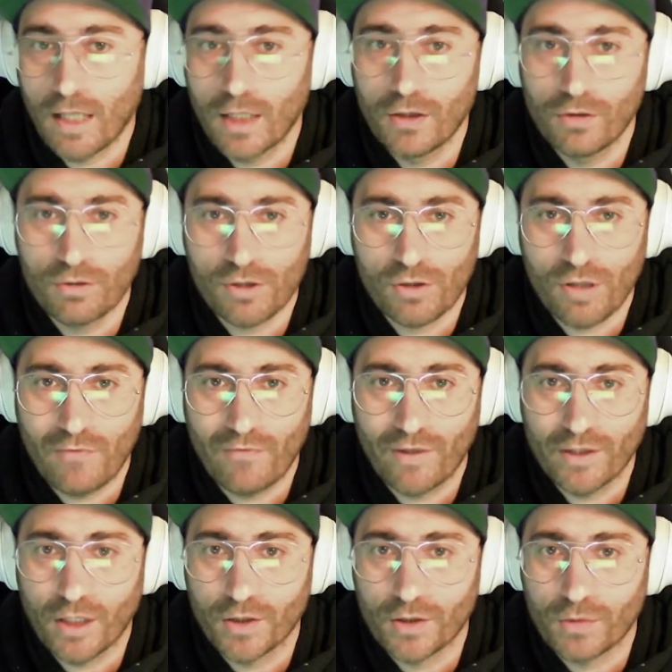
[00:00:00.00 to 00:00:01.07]
I also have
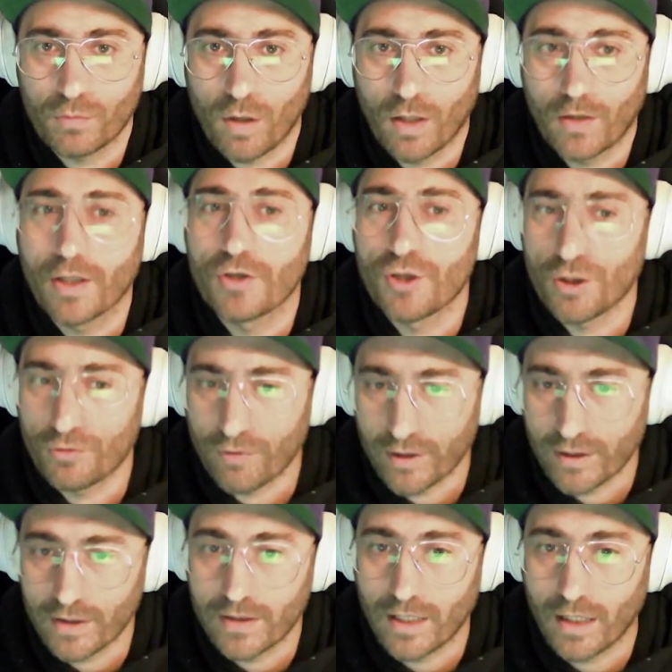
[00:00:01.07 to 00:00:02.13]
another one. I
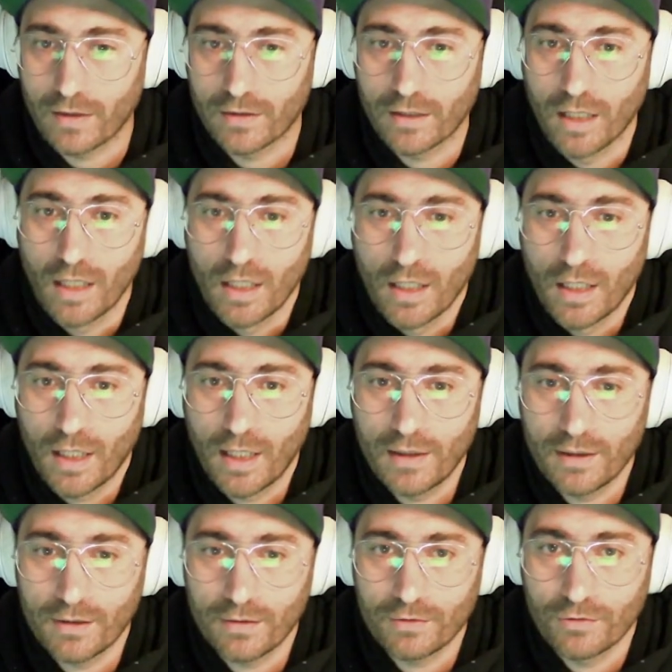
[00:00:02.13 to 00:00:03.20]
generated that
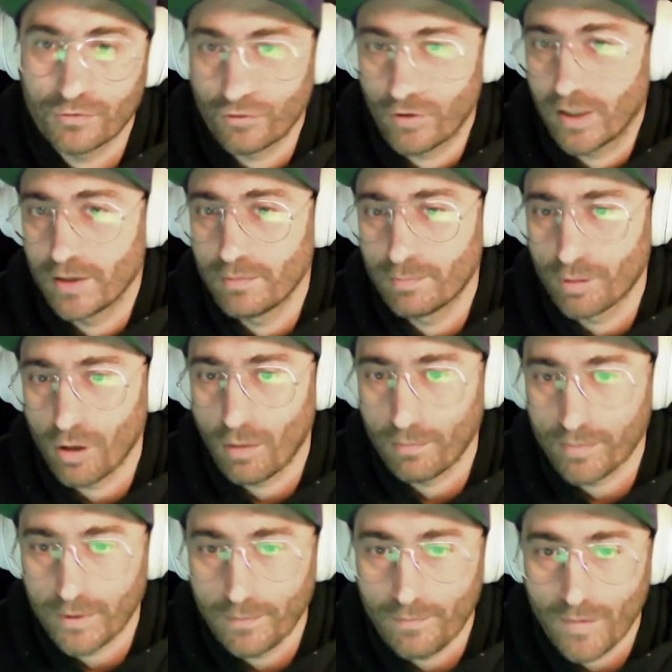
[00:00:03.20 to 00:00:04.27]
earlier to try the prompt.